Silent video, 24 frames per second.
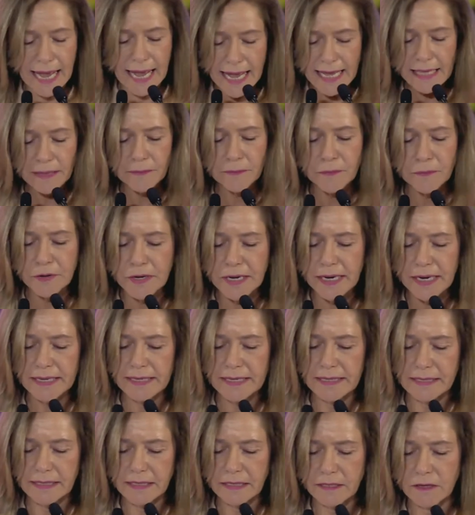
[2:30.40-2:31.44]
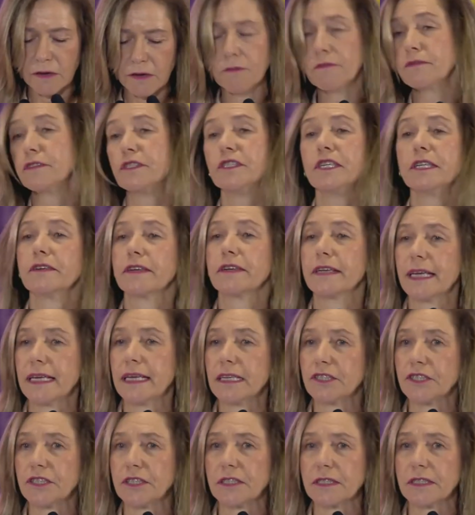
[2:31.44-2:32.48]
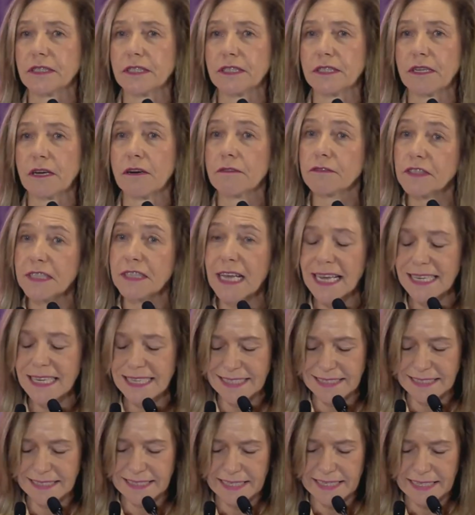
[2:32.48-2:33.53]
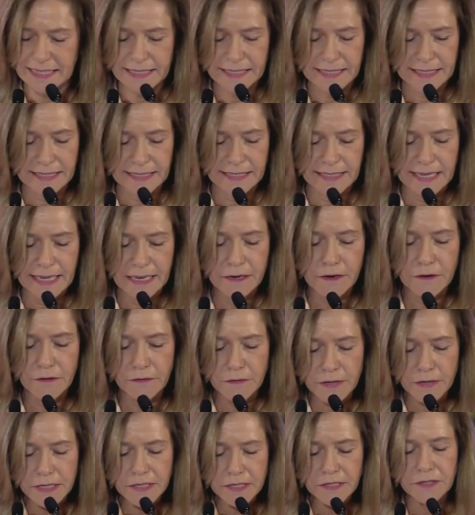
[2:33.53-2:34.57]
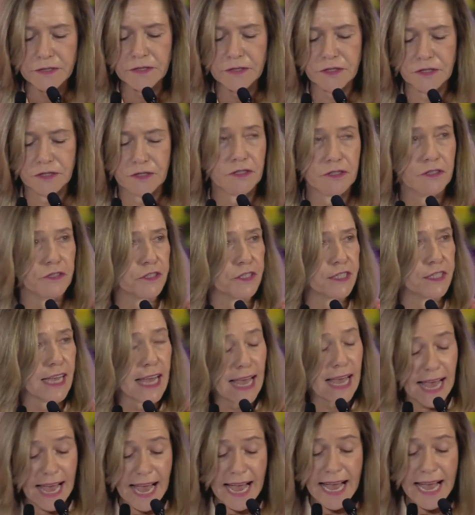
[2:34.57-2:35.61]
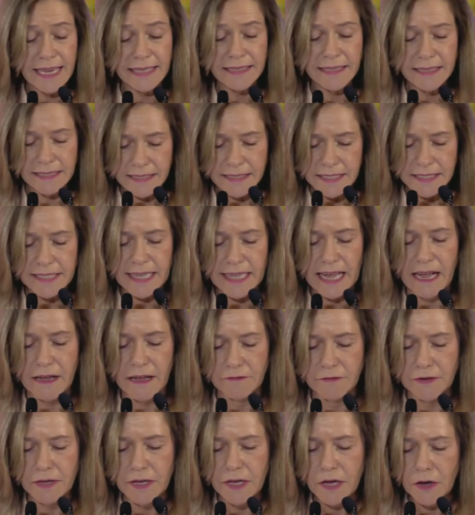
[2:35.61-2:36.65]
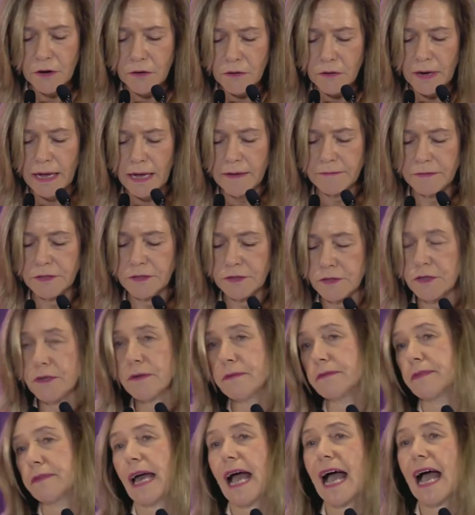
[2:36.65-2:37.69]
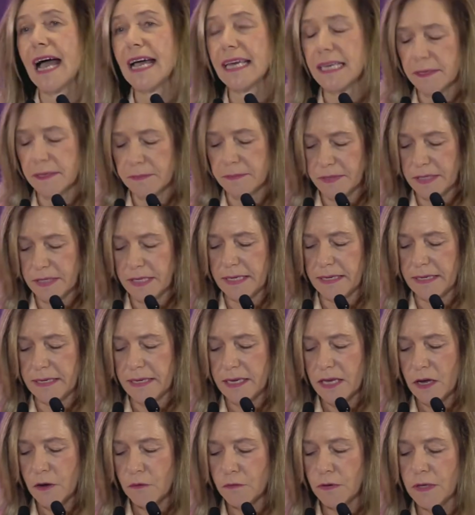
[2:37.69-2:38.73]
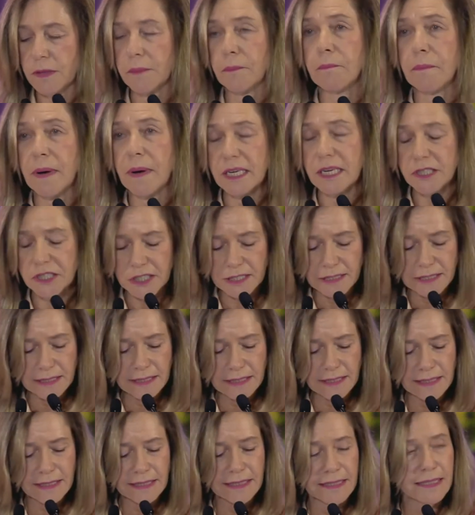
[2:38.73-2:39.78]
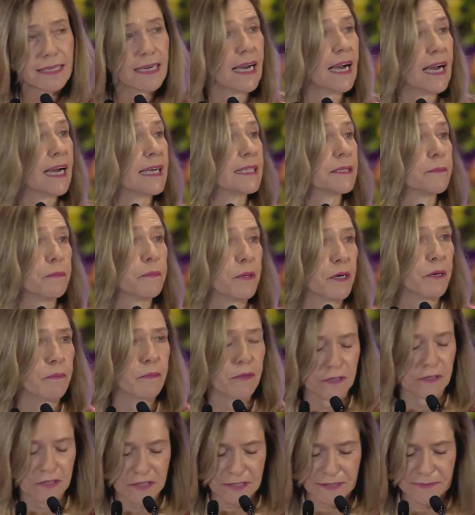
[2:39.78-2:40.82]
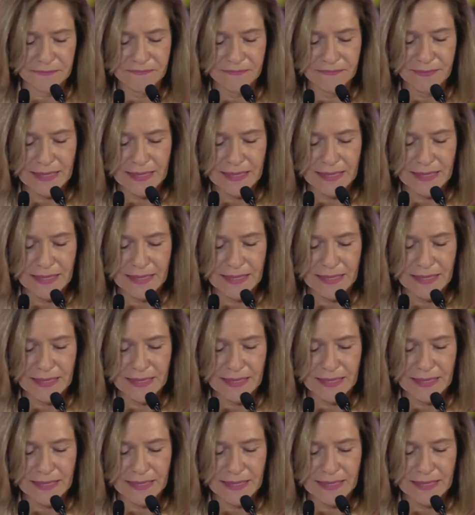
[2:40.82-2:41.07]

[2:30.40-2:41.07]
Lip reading: and brilliance of generations of scientists, researchers, and staff who have served IMD with passion and purpose.